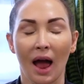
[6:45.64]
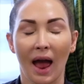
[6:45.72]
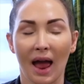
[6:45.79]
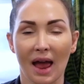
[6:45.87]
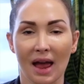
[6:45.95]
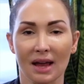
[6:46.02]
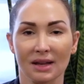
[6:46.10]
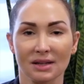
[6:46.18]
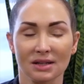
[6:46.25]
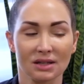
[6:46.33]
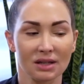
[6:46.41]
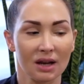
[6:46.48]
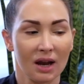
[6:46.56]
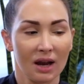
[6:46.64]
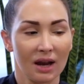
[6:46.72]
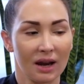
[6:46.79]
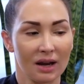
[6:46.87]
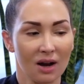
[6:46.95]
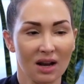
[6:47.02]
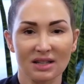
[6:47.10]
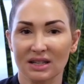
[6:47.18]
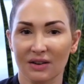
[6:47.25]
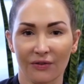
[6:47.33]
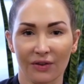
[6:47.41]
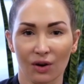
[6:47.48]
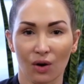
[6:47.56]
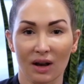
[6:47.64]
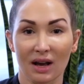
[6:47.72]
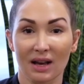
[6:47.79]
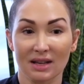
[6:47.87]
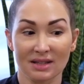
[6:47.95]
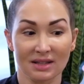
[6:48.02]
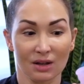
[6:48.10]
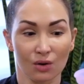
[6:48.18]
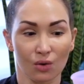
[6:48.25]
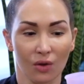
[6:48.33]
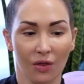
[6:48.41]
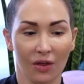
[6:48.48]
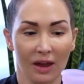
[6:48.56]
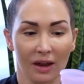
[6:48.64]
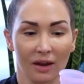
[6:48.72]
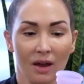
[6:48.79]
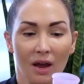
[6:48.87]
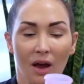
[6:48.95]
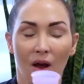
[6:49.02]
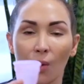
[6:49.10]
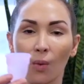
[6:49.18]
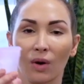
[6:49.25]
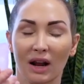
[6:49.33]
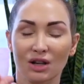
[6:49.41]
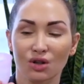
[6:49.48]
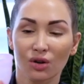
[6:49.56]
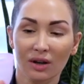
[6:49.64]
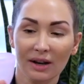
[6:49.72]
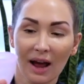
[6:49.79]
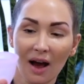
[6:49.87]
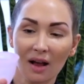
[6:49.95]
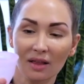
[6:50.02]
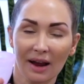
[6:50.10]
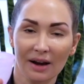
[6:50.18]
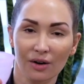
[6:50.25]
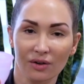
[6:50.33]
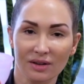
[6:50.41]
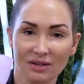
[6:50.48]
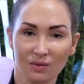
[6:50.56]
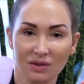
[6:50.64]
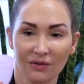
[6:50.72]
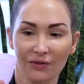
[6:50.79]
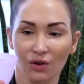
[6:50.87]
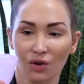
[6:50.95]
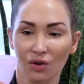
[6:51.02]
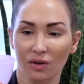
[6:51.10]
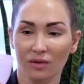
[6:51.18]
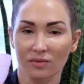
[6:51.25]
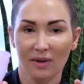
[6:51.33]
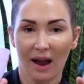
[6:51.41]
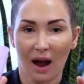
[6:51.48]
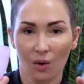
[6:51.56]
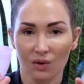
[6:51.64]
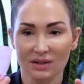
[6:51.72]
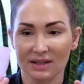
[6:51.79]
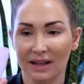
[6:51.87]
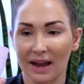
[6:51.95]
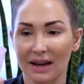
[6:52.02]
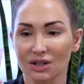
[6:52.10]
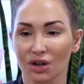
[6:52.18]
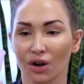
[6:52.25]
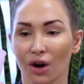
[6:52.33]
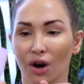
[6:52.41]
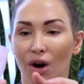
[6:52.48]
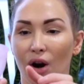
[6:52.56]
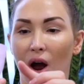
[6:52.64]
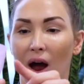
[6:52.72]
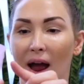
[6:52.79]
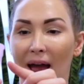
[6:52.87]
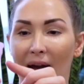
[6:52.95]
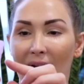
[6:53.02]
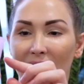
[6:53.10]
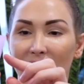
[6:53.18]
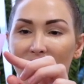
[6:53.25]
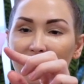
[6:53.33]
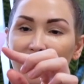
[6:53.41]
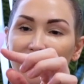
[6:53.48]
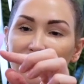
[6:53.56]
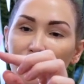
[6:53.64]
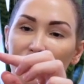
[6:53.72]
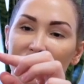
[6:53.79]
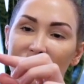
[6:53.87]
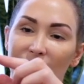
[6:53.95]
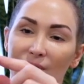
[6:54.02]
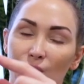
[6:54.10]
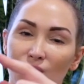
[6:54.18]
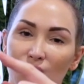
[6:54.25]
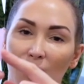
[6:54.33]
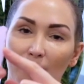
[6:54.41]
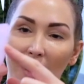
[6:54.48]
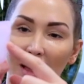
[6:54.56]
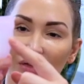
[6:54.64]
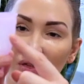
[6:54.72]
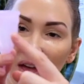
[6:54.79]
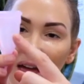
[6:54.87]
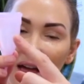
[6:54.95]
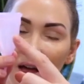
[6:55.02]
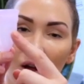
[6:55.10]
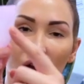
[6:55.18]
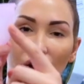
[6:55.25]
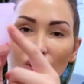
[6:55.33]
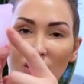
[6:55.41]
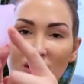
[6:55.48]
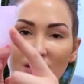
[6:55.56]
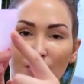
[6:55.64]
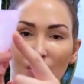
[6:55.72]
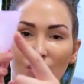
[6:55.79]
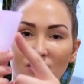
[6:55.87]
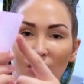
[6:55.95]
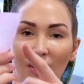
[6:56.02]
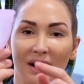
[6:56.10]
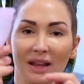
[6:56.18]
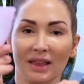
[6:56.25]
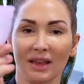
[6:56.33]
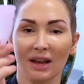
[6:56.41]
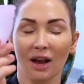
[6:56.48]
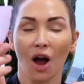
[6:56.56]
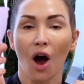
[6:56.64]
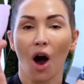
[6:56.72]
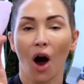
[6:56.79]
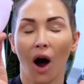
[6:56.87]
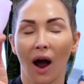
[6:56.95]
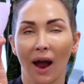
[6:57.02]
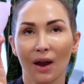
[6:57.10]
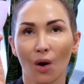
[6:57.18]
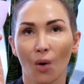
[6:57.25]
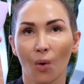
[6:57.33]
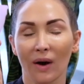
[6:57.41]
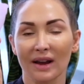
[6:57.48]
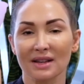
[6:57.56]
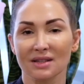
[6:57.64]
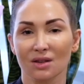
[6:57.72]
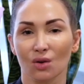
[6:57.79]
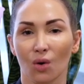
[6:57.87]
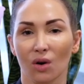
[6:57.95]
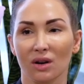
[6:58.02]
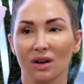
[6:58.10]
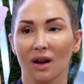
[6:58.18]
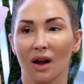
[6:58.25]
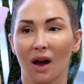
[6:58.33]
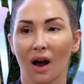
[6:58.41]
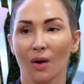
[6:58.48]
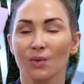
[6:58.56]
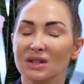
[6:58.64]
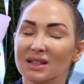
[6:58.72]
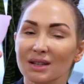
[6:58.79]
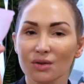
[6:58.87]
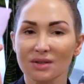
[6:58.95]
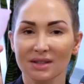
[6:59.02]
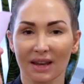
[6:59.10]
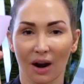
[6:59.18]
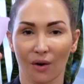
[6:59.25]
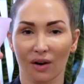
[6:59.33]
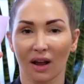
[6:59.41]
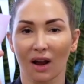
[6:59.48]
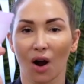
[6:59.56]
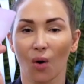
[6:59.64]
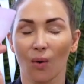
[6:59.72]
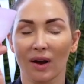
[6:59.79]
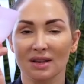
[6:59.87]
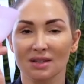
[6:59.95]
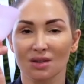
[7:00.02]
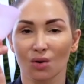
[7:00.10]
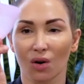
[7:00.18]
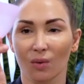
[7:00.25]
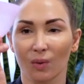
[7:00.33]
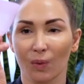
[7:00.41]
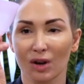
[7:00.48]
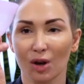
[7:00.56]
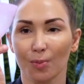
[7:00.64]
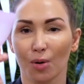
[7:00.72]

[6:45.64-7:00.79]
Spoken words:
and I didn't feel a single thing. When I took it out later, and this was a few hours later, it was filled to about there, no spills or anything. I always thought, it was a little scary. Like, I always thought, when you